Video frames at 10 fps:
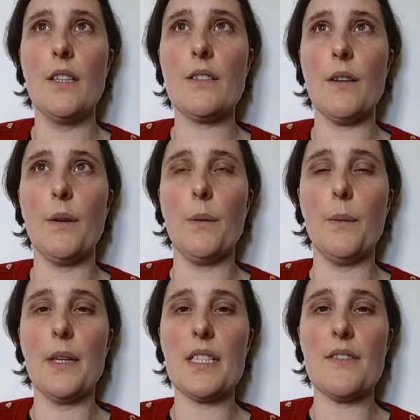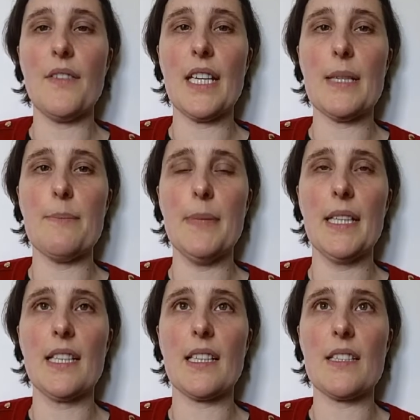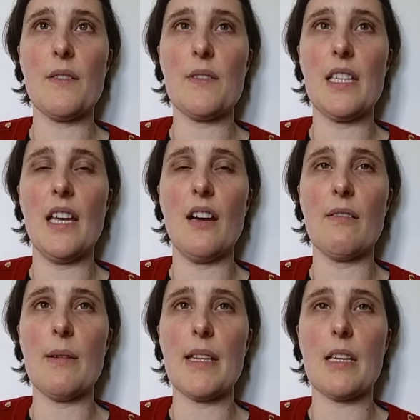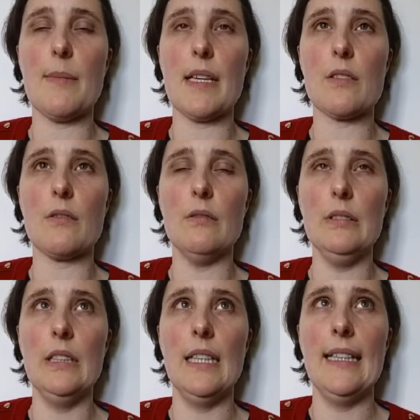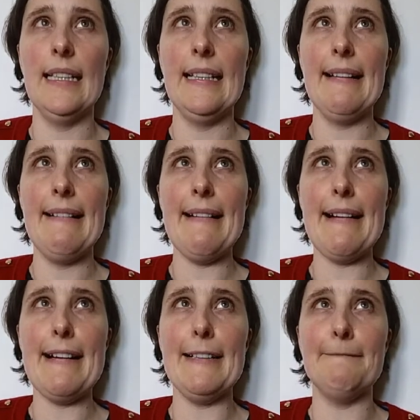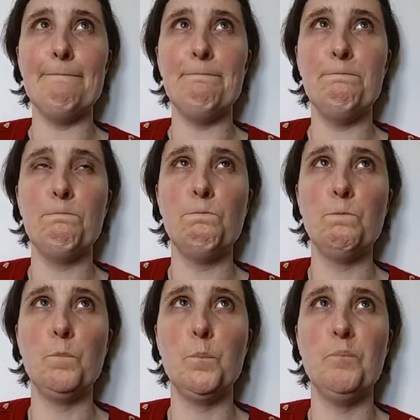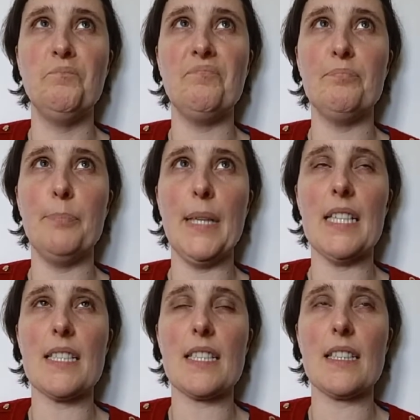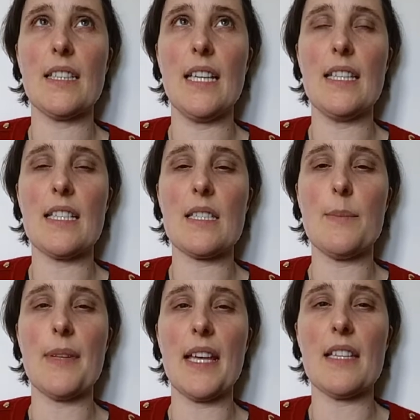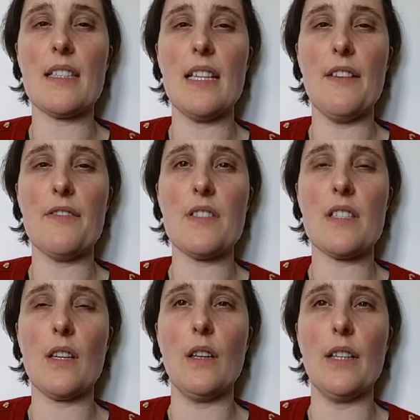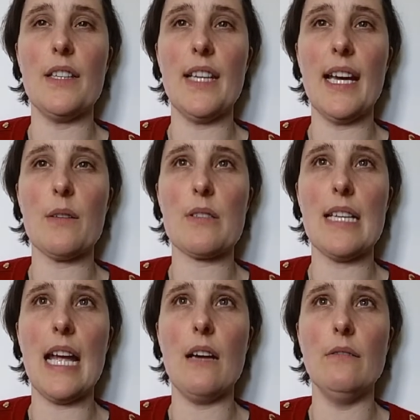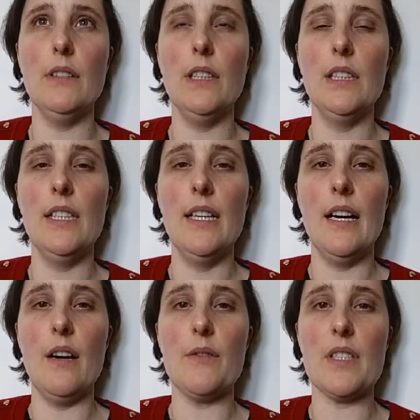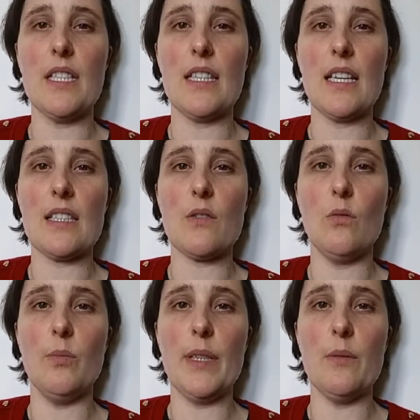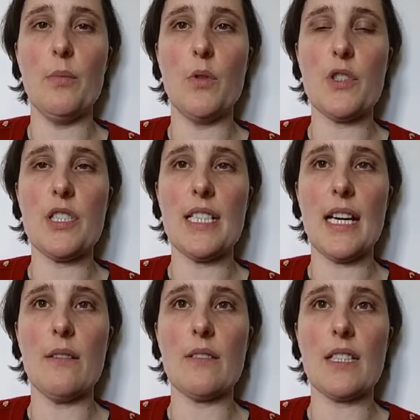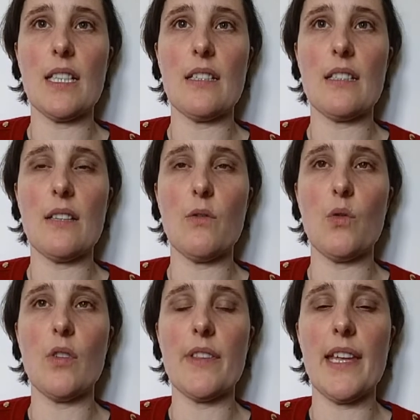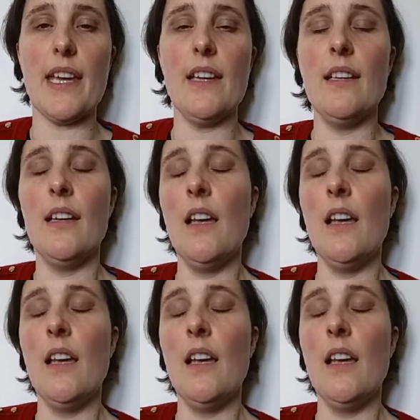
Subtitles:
So need to feed him because obviously they're hungry and they come out of school. But then there's some of that left still in the house now. Obviously that's all been apportioned out and they've all got their